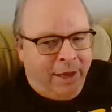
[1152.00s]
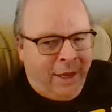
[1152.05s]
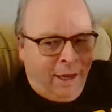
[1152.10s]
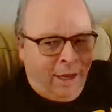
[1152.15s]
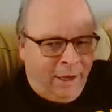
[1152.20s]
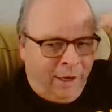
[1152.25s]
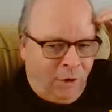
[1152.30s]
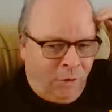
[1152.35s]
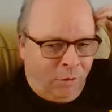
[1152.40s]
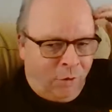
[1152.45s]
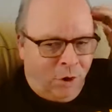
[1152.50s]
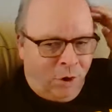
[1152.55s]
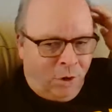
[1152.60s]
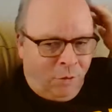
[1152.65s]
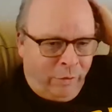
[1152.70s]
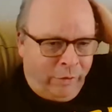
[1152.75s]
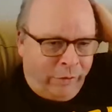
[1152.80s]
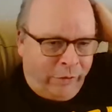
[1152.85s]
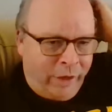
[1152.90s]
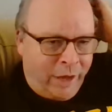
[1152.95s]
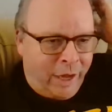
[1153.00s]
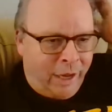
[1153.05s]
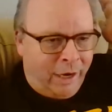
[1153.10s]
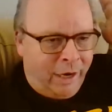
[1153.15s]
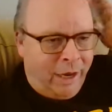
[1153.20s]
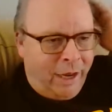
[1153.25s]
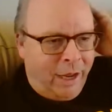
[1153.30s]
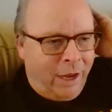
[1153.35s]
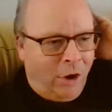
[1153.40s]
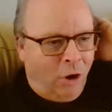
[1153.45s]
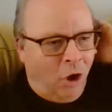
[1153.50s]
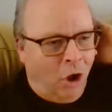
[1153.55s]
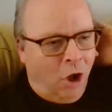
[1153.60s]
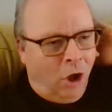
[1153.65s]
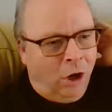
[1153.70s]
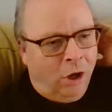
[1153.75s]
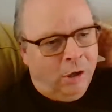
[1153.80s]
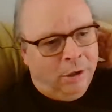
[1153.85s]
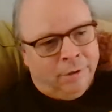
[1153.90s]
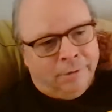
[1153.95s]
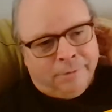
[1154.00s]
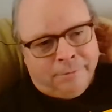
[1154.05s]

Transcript: Can't go wrong with that at all.